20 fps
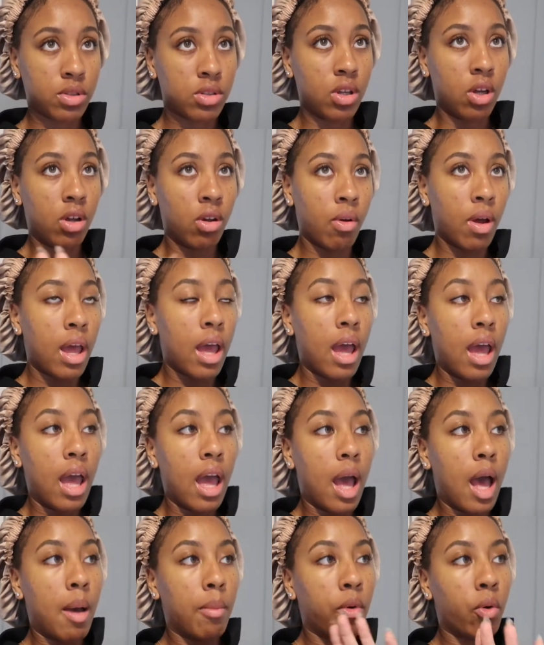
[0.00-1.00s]
So
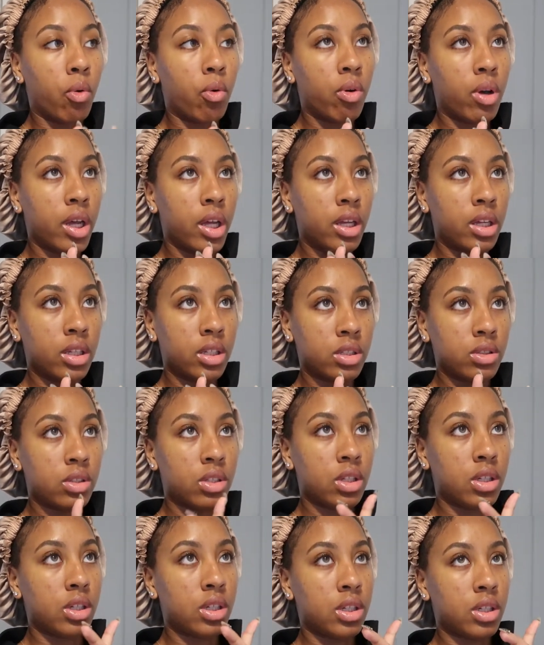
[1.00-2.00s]
I'm going
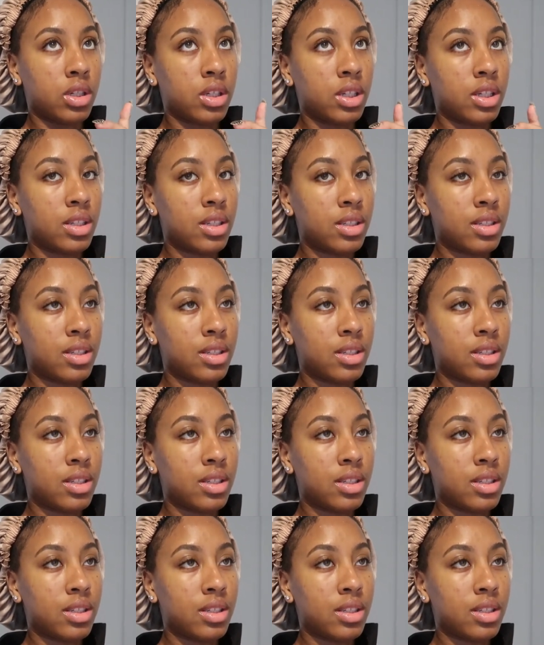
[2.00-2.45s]
to,